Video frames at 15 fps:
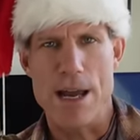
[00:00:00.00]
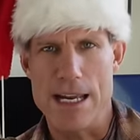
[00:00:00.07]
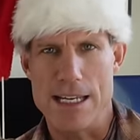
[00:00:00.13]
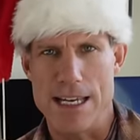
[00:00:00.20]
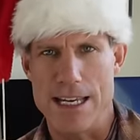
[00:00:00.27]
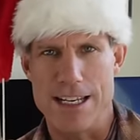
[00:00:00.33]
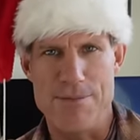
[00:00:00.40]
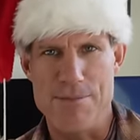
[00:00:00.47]

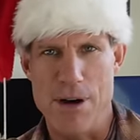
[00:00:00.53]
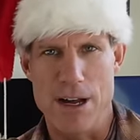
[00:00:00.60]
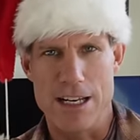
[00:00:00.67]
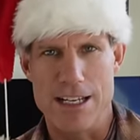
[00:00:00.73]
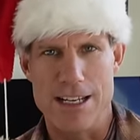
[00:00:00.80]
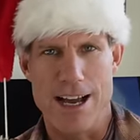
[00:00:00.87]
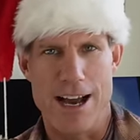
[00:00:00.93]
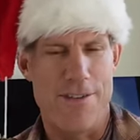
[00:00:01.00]
make any
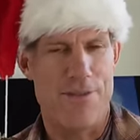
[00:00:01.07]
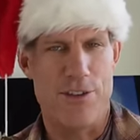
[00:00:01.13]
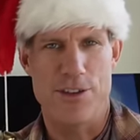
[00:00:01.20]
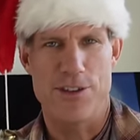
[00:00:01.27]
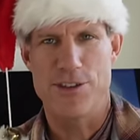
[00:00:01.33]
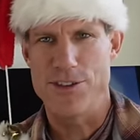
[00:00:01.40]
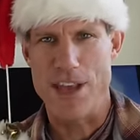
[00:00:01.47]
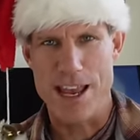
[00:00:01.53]
money off the
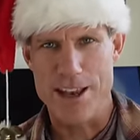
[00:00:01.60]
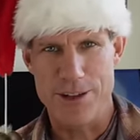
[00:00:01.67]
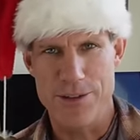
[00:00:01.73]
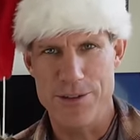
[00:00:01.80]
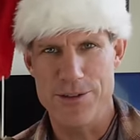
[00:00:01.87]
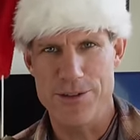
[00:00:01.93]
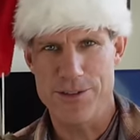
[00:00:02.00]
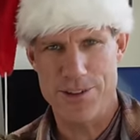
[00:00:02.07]

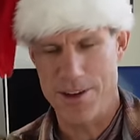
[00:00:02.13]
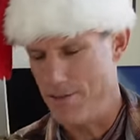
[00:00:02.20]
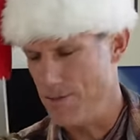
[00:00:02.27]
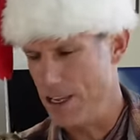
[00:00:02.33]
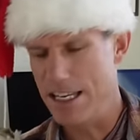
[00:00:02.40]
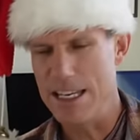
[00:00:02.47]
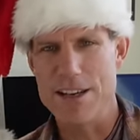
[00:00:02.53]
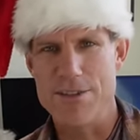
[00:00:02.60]
sales of
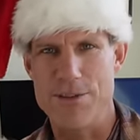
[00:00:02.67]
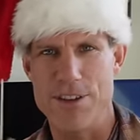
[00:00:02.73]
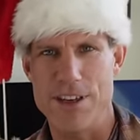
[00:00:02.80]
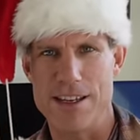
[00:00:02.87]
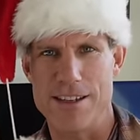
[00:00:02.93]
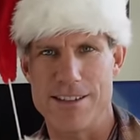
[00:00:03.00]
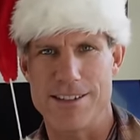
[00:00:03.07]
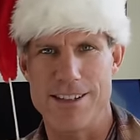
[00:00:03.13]
any of
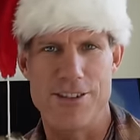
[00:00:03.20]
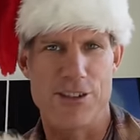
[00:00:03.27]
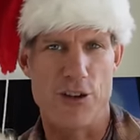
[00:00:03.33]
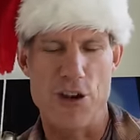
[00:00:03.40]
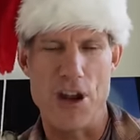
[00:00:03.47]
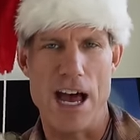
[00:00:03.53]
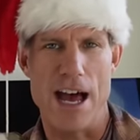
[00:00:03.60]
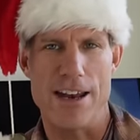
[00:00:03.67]
this. These are
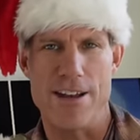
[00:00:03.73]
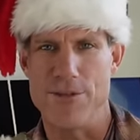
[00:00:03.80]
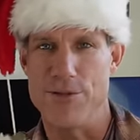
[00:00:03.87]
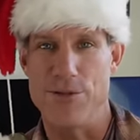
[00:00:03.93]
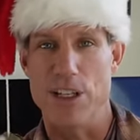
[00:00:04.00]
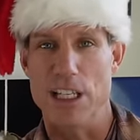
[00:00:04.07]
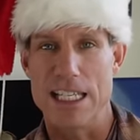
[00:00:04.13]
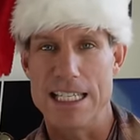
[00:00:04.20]
not
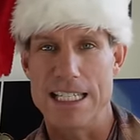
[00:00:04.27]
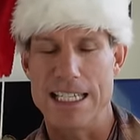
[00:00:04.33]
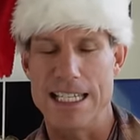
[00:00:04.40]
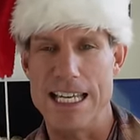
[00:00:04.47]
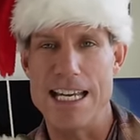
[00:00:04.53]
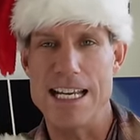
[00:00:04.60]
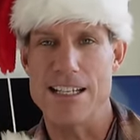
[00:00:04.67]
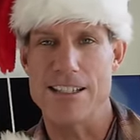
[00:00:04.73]
affiliate
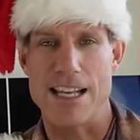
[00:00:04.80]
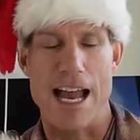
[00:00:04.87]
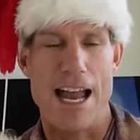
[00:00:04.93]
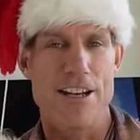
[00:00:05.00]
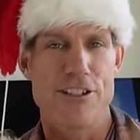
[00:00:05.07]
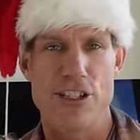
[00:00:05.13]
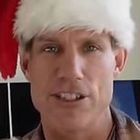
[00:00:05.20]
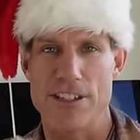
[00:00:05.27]
links.
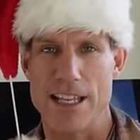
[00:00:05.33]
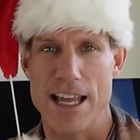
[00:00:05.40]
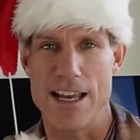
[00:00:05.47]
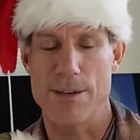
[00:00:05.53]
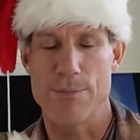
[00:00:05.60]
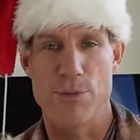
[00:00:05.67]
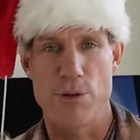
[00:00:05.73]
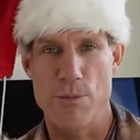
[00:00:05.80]
I just
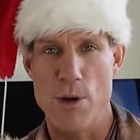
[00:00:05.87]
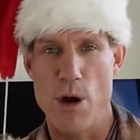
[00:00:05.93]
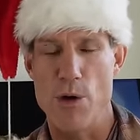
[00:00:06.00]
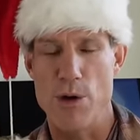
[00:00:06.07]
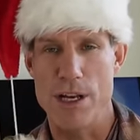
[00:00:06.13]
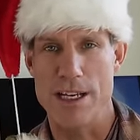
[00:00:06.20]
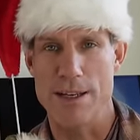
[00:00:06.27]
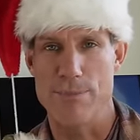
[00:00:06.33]
like
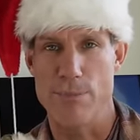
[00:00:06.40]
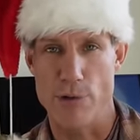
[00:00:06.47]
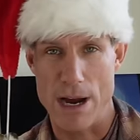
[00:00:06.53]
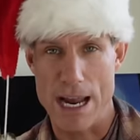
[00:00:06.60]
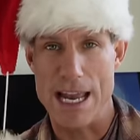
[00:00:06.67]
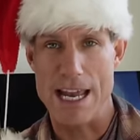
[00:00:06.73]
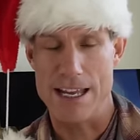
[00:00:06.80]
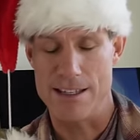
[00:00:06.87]
promoting
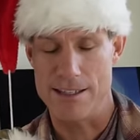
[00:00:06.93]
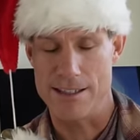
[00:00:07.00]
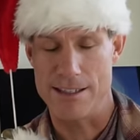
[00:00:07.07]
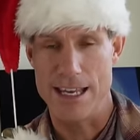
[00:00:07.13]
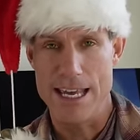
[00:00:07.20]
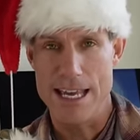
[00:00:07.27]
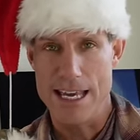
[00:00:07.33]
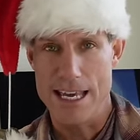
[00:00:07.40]

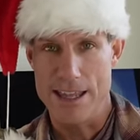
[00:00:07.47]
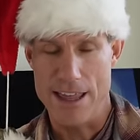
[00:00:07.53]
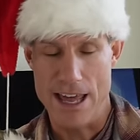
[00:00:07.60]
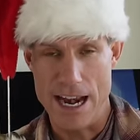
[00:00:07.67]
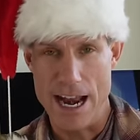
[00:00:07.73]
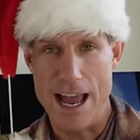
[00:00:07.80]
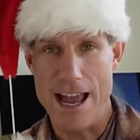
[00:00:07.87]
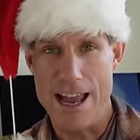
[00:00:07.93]
brands
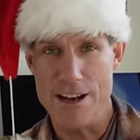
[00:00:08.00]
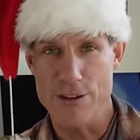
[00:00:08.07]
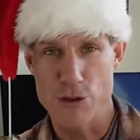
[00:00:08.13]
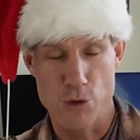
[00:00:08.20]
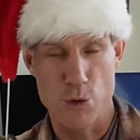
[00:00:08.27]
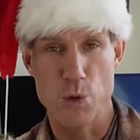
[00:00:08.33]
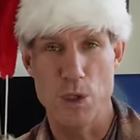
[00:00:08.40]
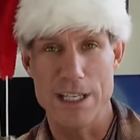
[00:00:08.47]
that I
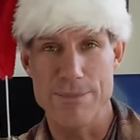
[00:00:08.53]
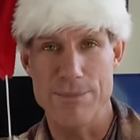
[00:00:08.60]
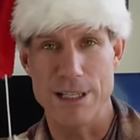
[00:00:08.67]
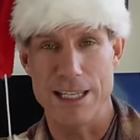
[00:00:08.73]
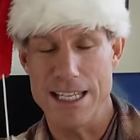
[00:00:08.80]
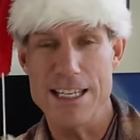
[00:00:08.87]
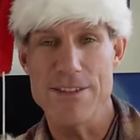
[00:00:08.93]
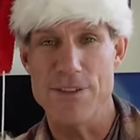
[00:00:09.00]
truly
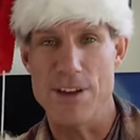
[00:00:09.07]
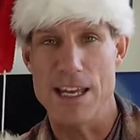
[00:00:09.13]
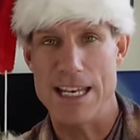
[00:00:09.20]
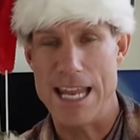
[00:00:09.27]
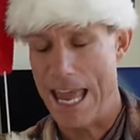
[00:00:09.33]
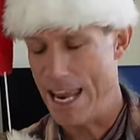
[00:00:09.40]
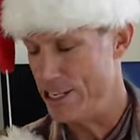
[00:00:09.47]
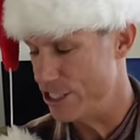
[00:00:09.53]
believe
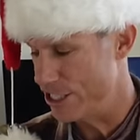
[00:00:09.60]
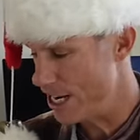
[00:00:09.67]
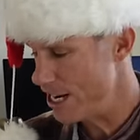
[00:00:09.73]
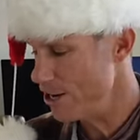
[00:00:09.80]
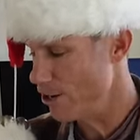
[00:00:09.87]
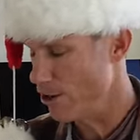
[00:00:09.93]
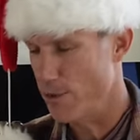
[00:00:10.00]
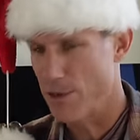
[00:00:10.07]
in and
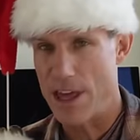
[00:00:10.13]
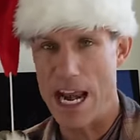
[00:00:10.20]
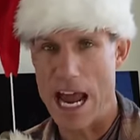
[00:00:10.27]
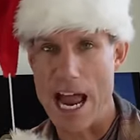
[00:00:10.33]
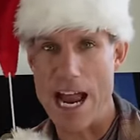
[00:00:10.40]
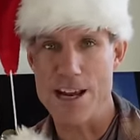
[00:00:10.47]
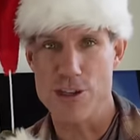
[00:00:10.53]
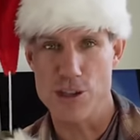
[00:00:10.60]
gear that
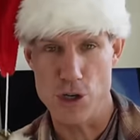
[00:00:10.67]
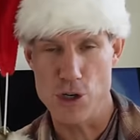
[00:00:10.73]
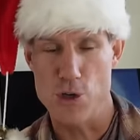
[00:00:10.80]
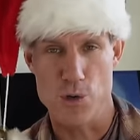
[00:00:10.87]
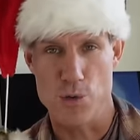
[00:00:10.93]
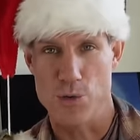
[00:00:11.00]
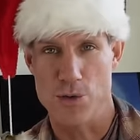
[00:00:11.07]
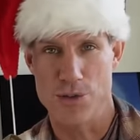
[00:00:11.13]
I
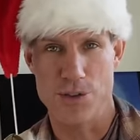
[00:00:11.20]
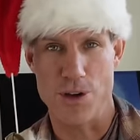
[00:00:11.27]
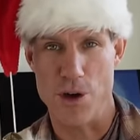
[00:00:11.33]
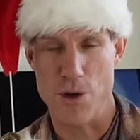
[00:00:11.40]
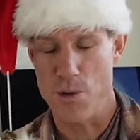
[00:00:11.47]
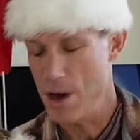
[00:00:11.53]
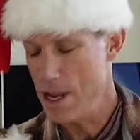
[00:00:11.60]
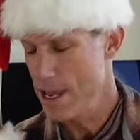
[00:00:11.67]
use.
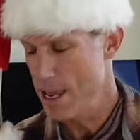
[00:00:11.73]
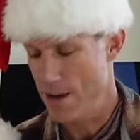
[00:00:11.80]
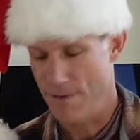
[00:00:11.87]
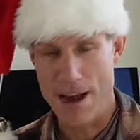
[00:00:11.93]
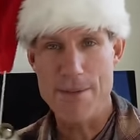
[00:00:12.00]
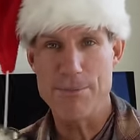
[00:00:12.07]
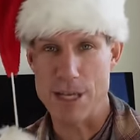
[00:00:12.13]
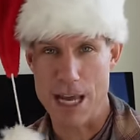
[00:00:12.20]
So if
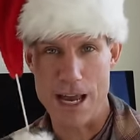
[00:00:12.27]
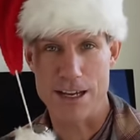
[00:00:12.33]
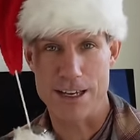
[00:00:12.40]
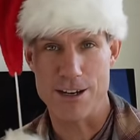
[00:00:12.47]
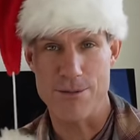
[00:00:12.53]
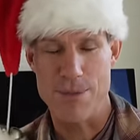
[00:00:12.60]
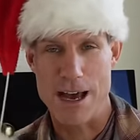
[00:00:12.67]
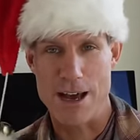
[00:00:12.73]
I'm
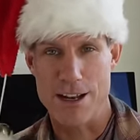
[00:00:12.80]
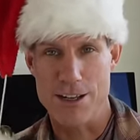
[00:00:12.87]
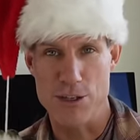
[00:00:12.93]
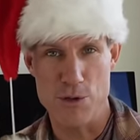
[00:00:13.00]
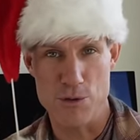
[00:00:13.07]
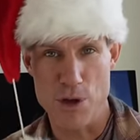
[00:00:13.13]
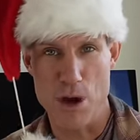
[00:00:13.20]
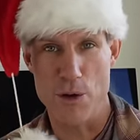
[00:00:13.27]
talking about it,
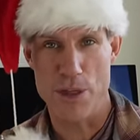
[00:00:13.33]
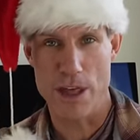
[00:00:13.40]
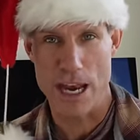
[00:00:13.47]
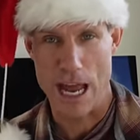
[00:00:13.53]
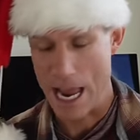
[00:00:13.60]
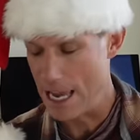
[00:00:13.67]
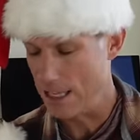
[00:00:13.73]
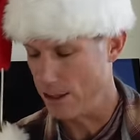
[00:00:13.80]
you know
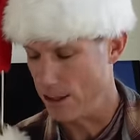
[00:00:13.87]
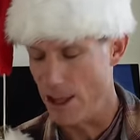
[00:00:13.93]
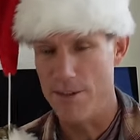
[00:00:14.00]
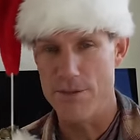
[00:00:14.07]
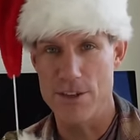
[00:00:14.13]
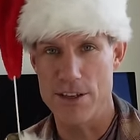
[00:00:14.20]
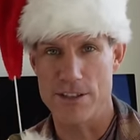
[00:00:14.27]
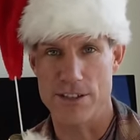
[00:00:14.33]
that I
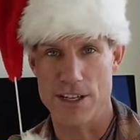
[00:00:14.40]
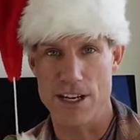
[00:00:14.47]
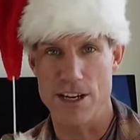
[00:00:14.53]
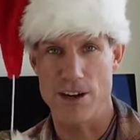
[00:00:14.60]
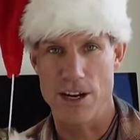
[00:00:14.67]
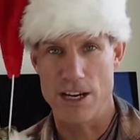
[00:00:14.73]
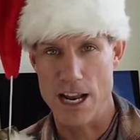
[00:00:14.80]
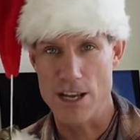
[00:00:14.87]
love this
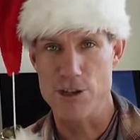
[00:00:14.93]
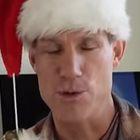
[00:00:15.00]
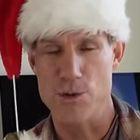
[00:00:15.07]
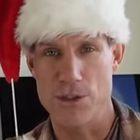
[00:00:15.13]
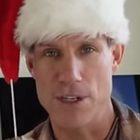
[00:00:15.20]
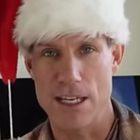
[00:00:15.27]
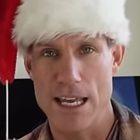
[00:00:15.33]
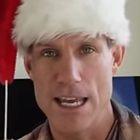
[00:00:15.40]
gear and I
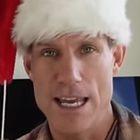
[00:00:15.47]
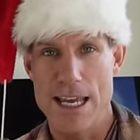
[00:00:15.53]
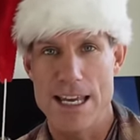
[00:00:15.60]
use it